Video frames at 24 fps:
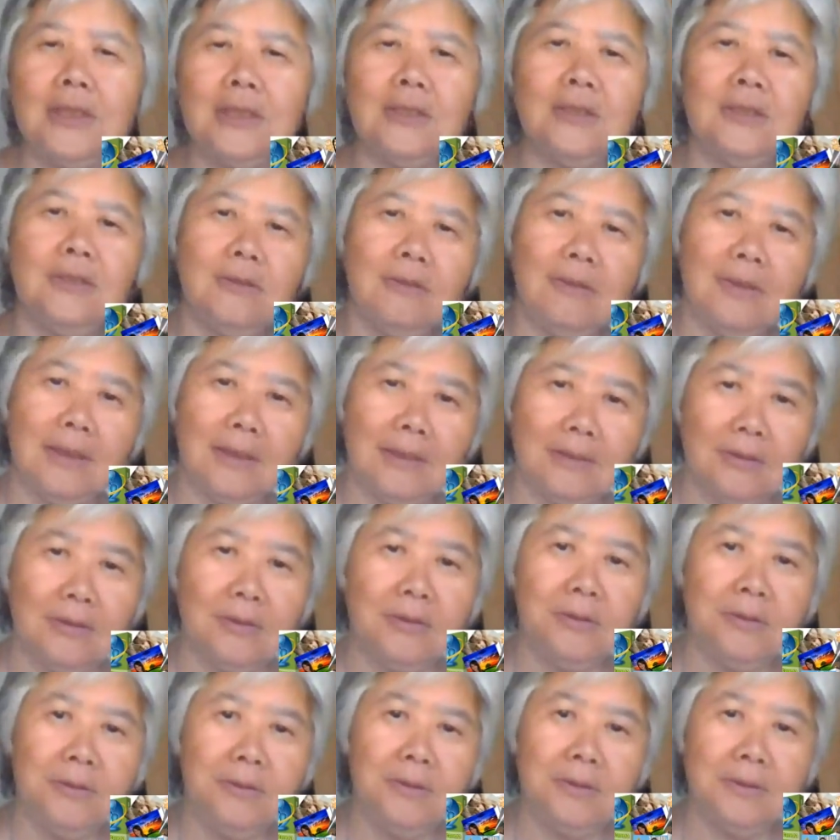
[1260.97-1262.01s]
reaching to
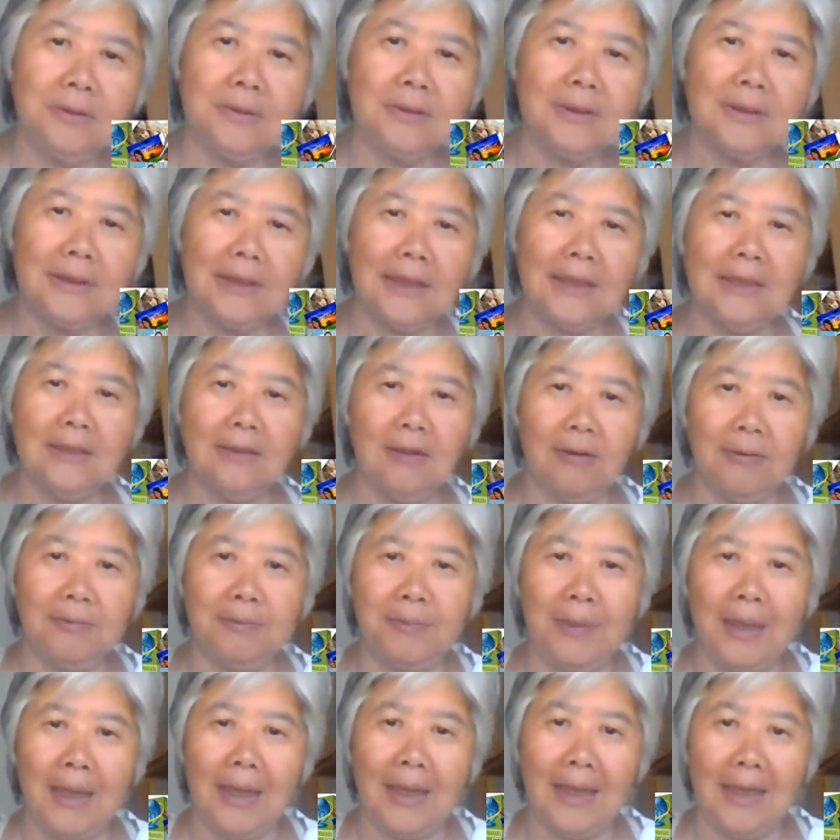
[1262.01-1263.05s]
a truer
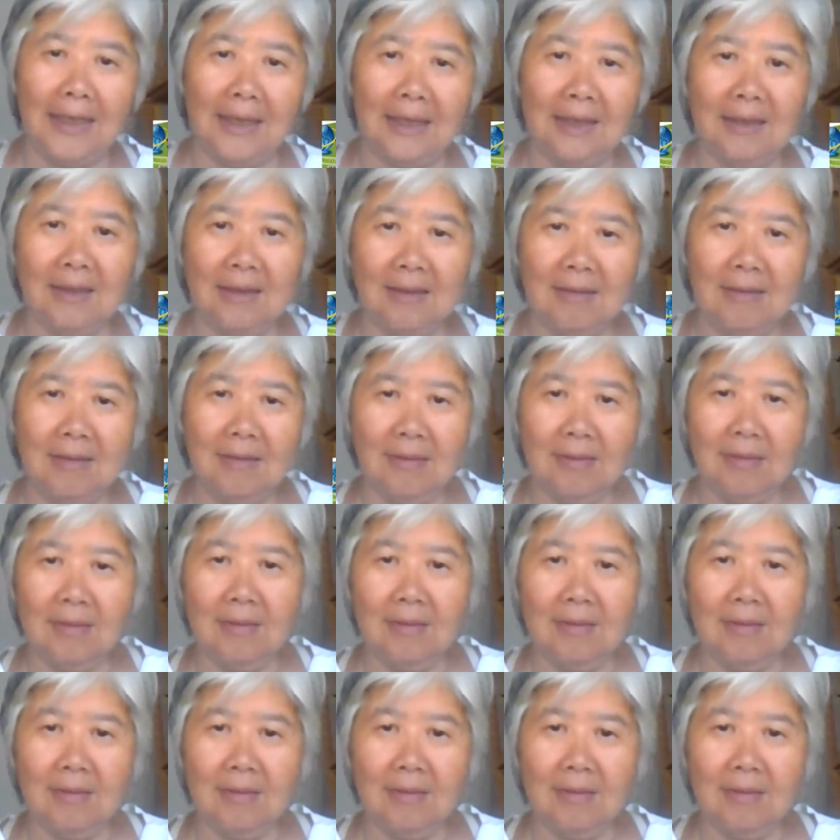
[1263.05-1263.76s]
state of mind.